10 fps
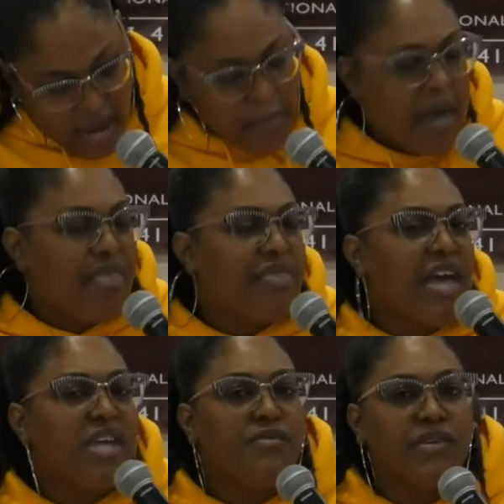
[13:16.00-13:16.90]
Amen.
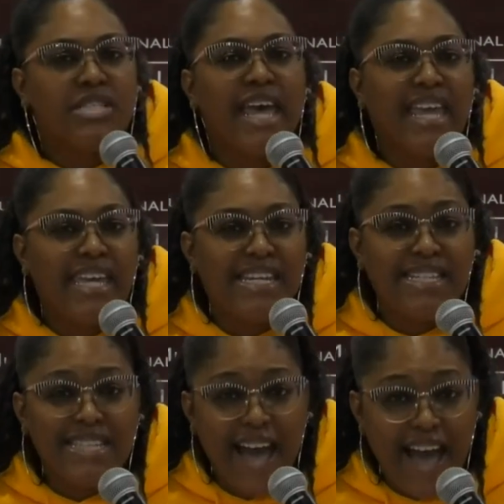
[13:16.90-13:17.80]
Thank you for taking
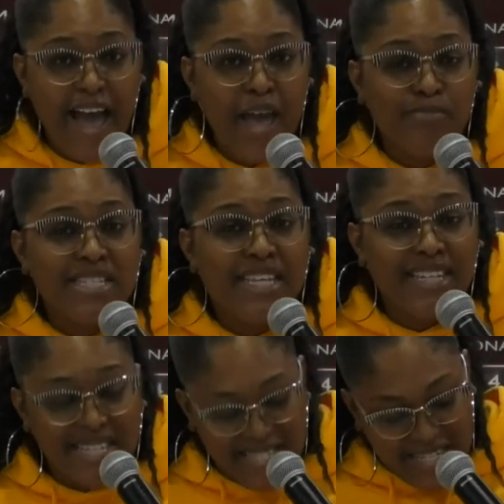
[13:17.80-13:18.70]
the time to
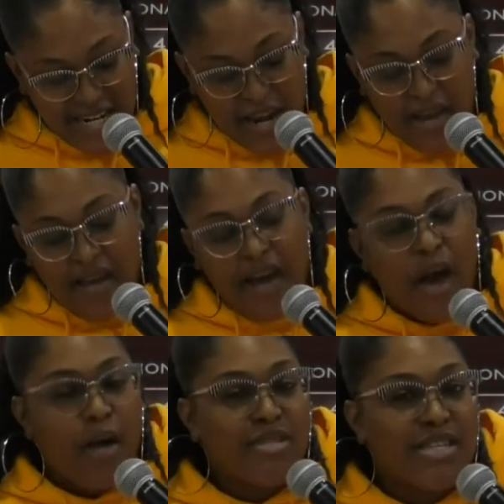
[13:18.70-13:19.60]
listen
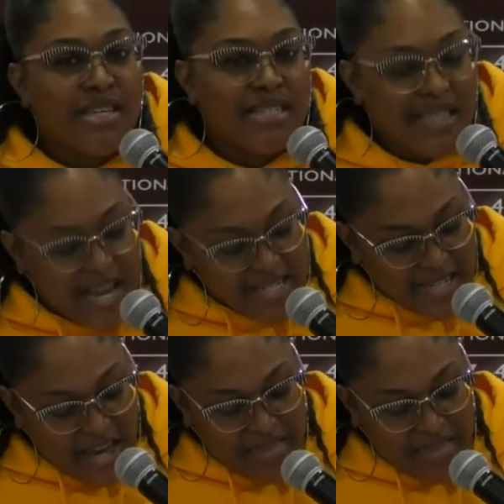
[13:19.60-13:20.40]
um, to this lesson.